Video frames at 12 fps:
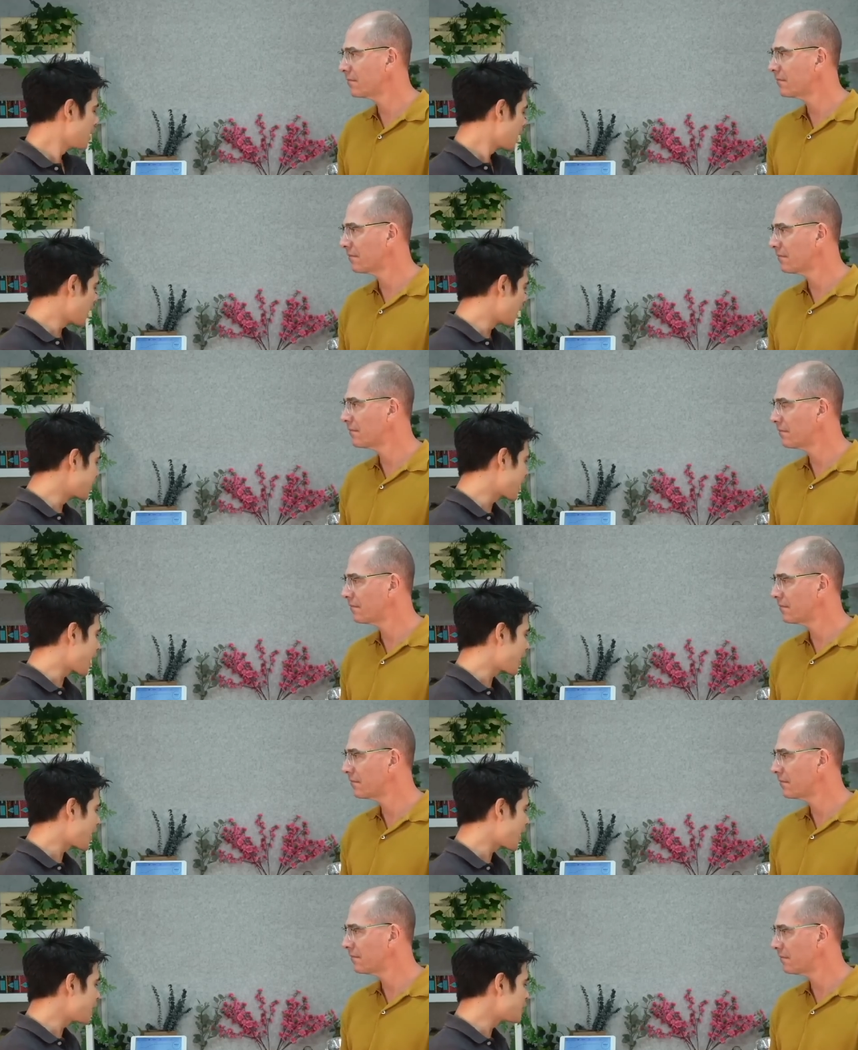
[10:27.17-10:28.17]
Speaker 1: and can
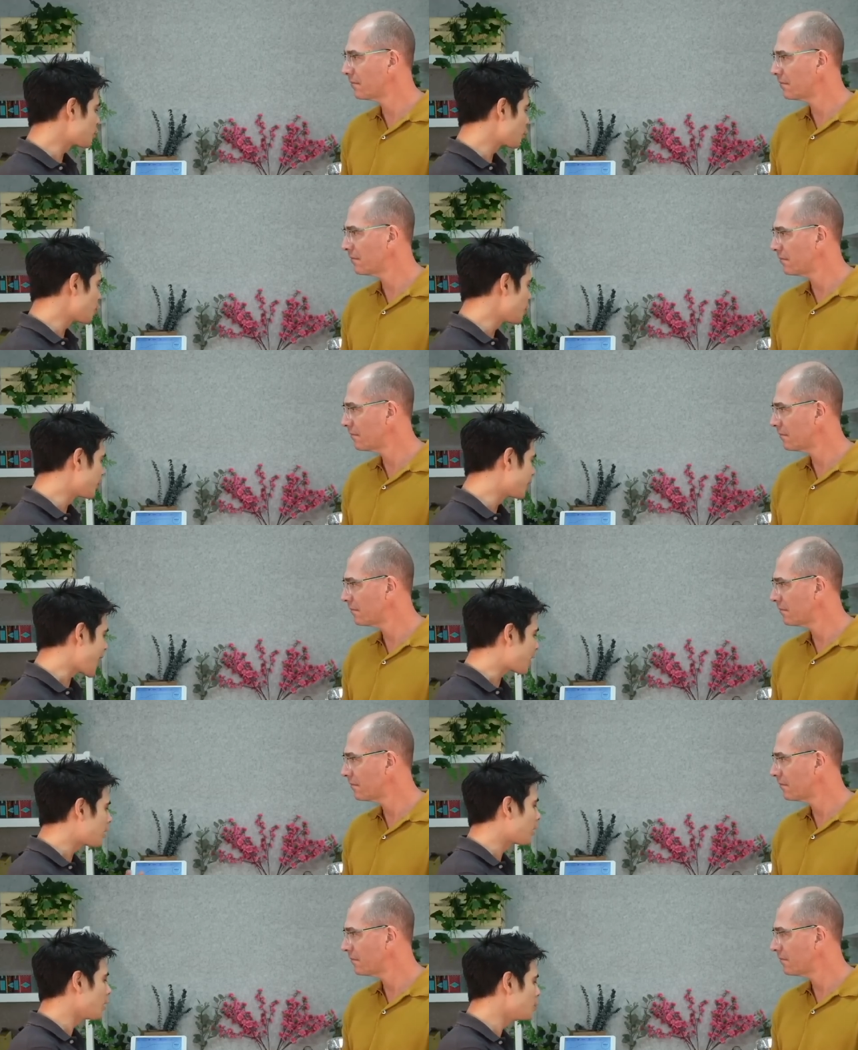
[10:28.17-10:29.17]
I sort of get
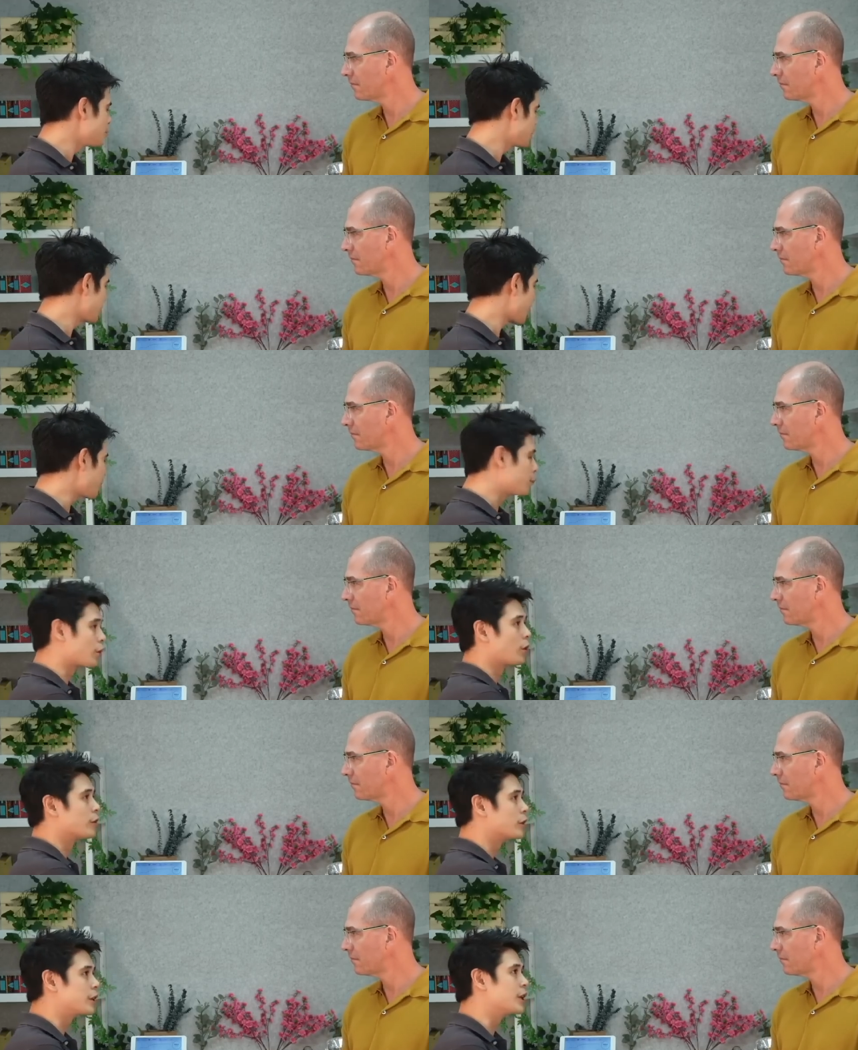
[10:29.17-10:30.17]
close to that but on
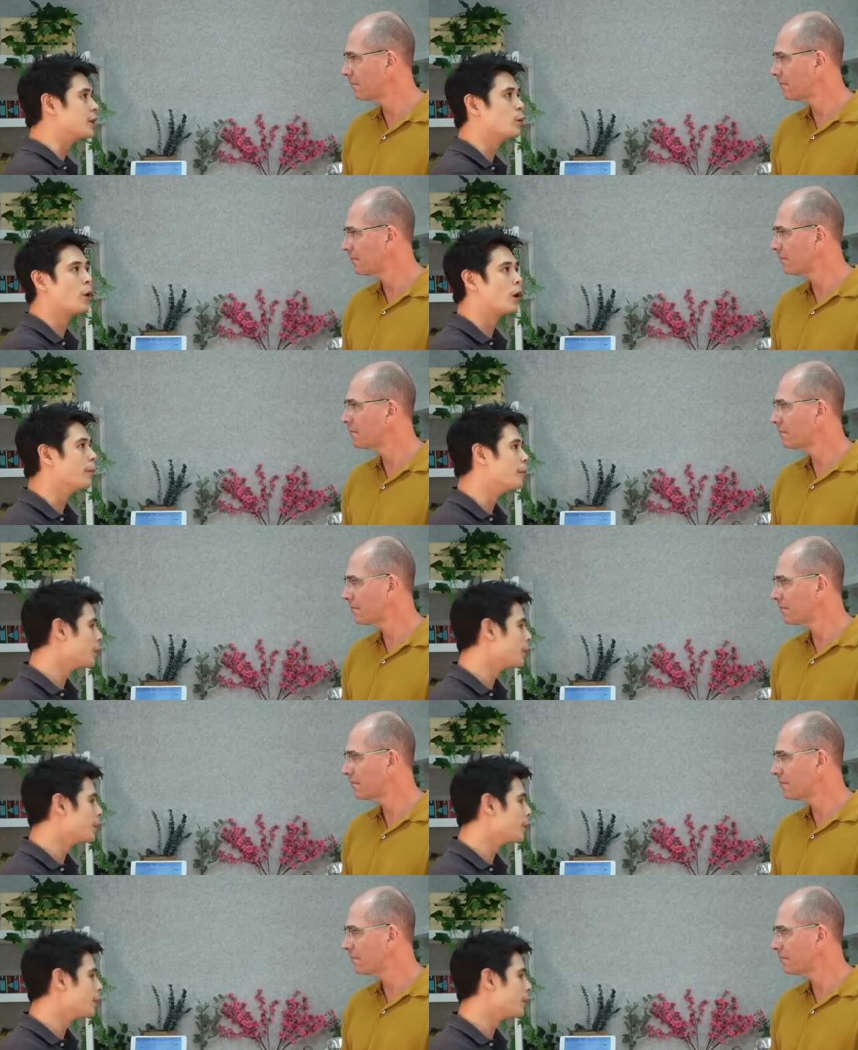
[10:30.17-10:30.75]
the DE1?